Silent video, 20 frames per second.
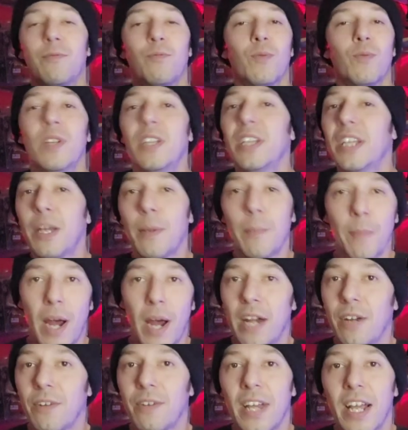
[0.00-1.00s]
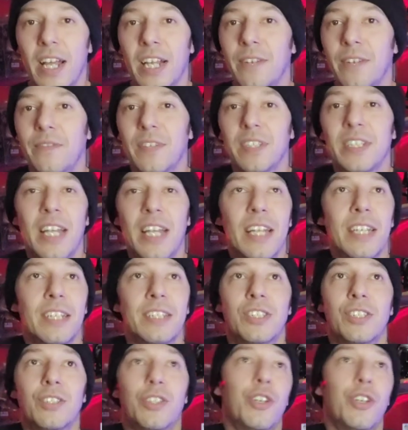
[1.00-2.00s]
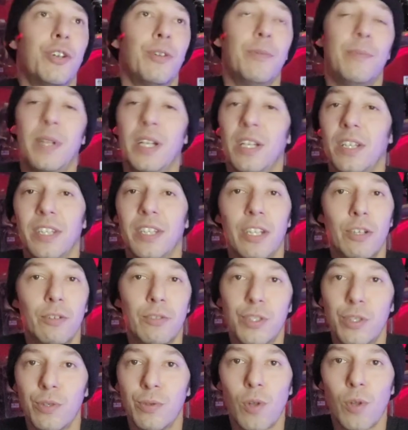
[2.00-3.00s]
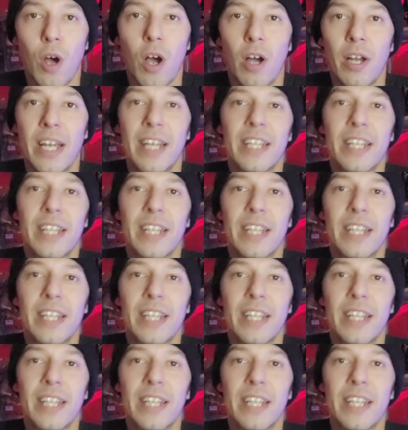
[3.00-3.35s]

really a minor negative is that it could have been a little too long